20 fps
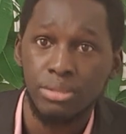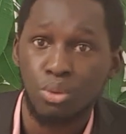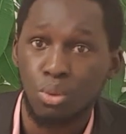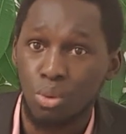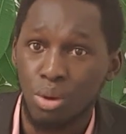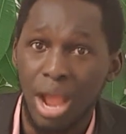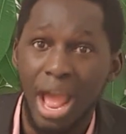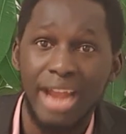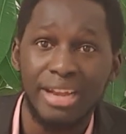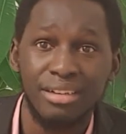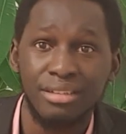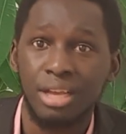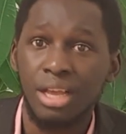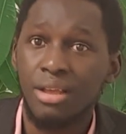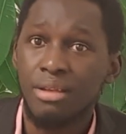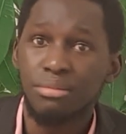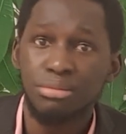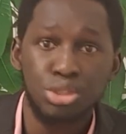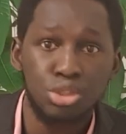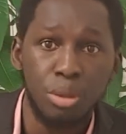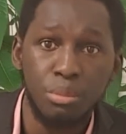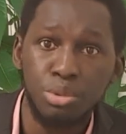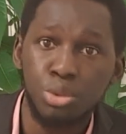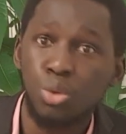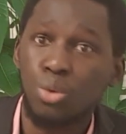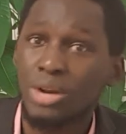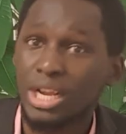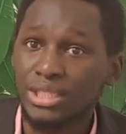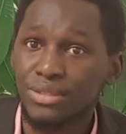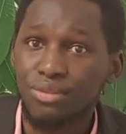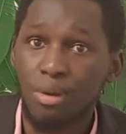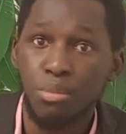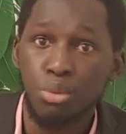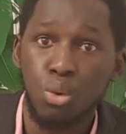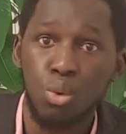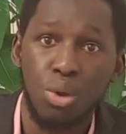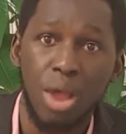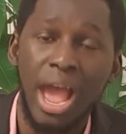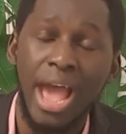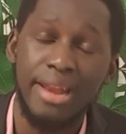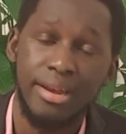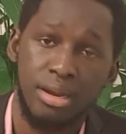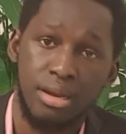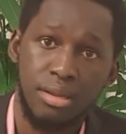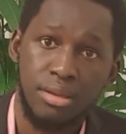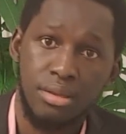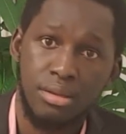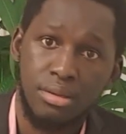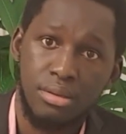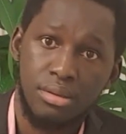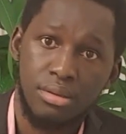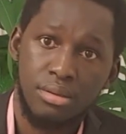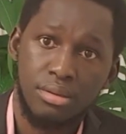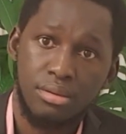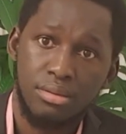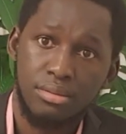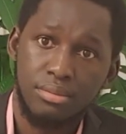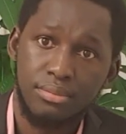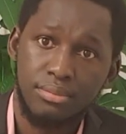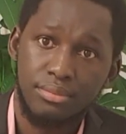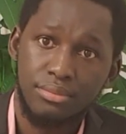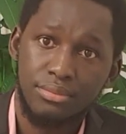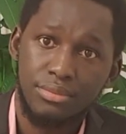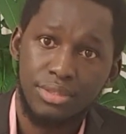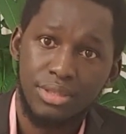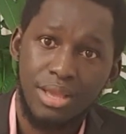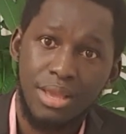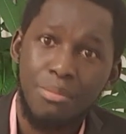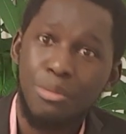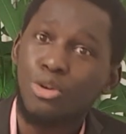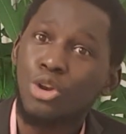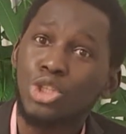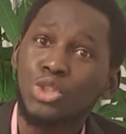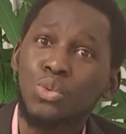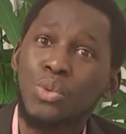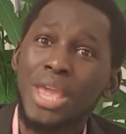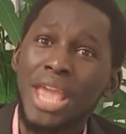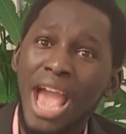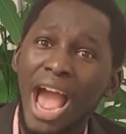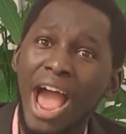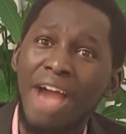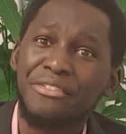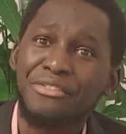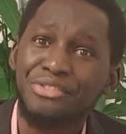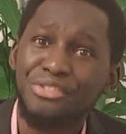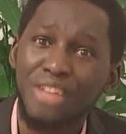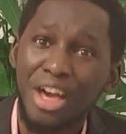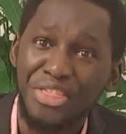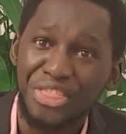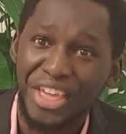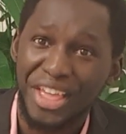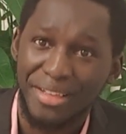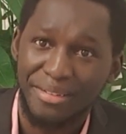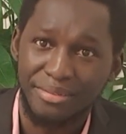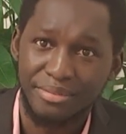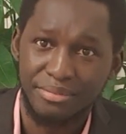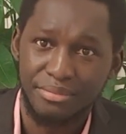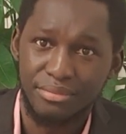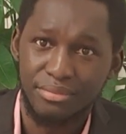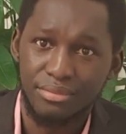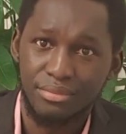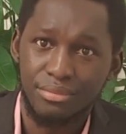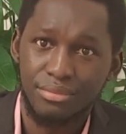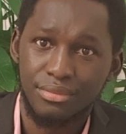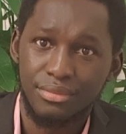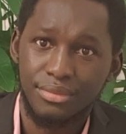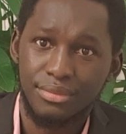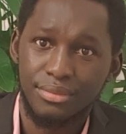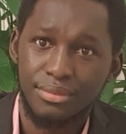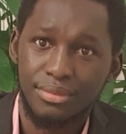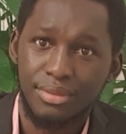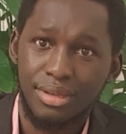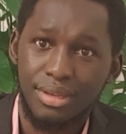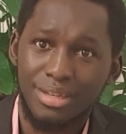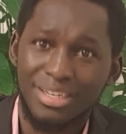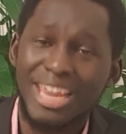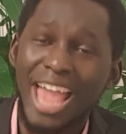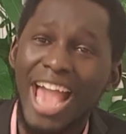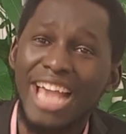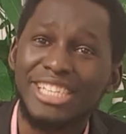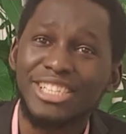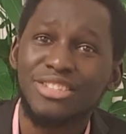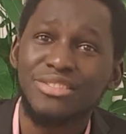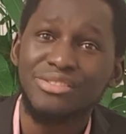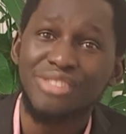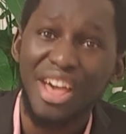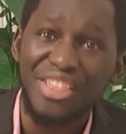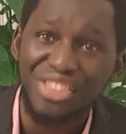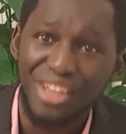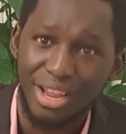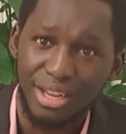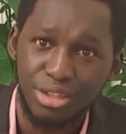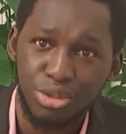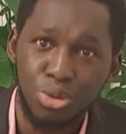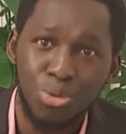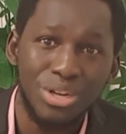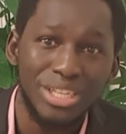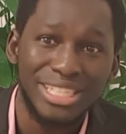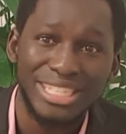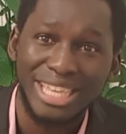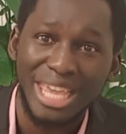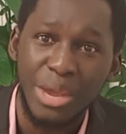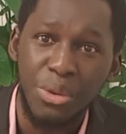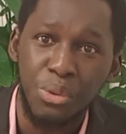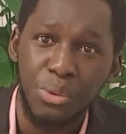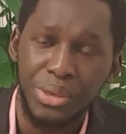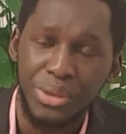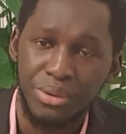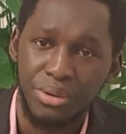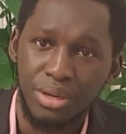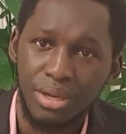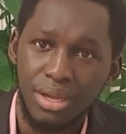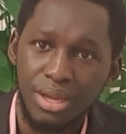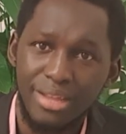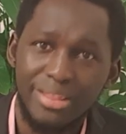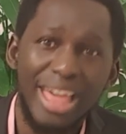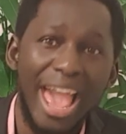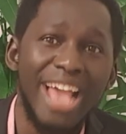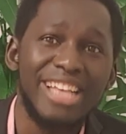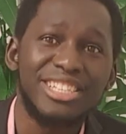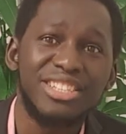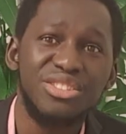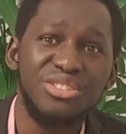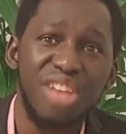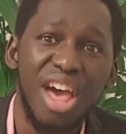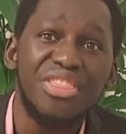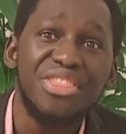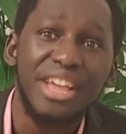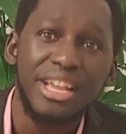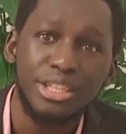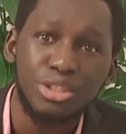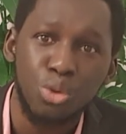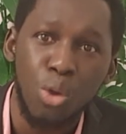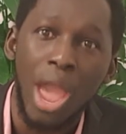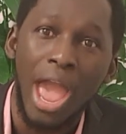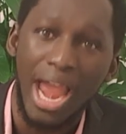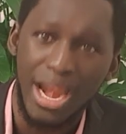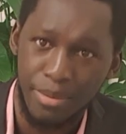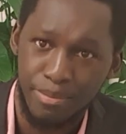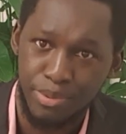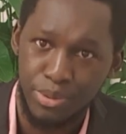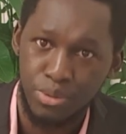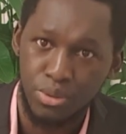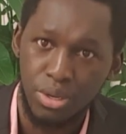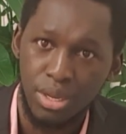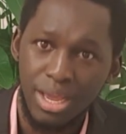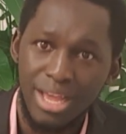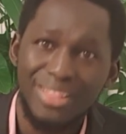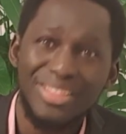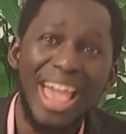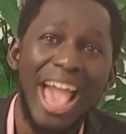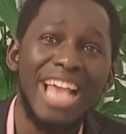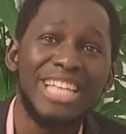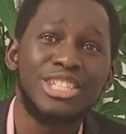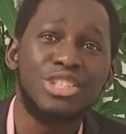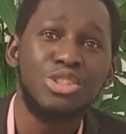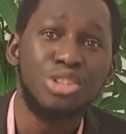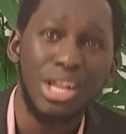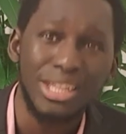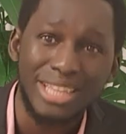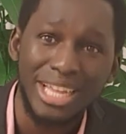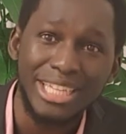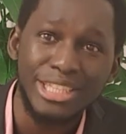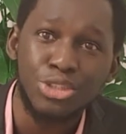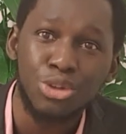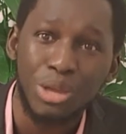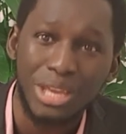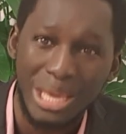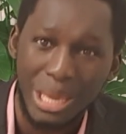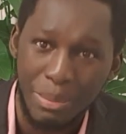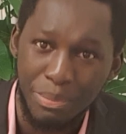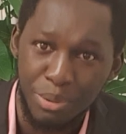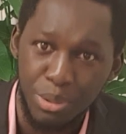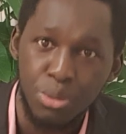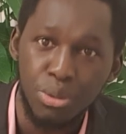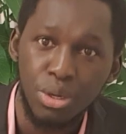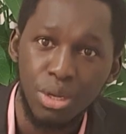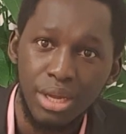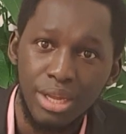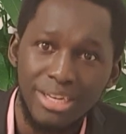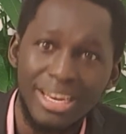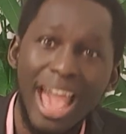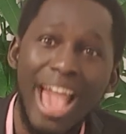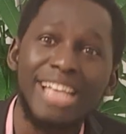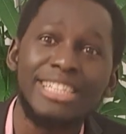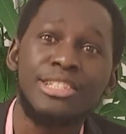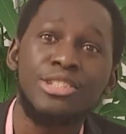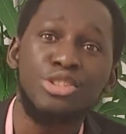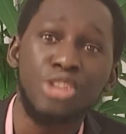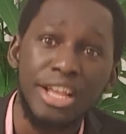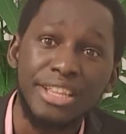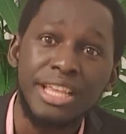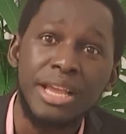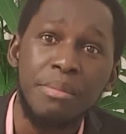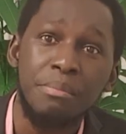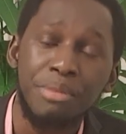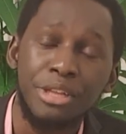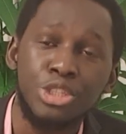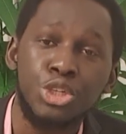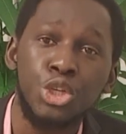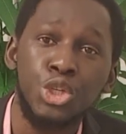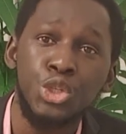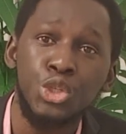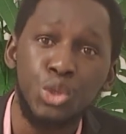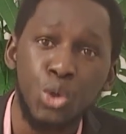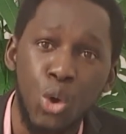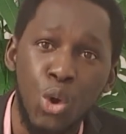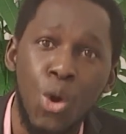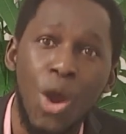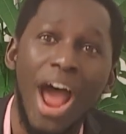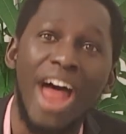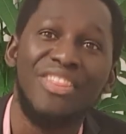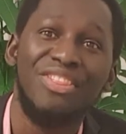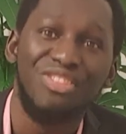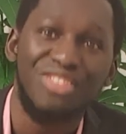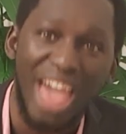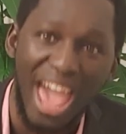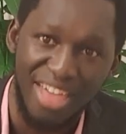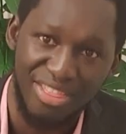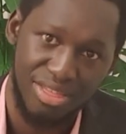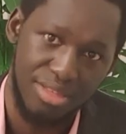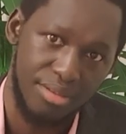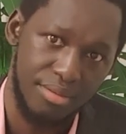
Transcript: Quran, some surahs from Quran. Because we have nothing. There is nothing to rescue you. There is nothing to help you. There is nothing to keep you. There is nothing between you and them.